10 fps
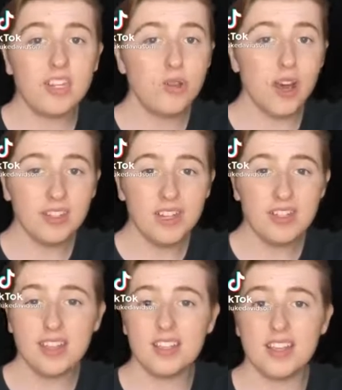
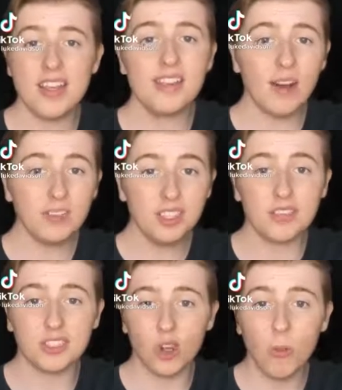2016, thousands
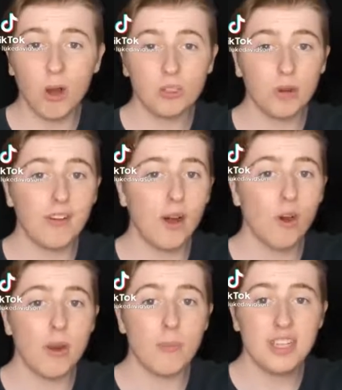of snowballs were
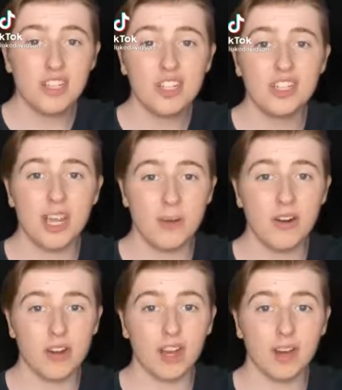found on a beach in Siberia.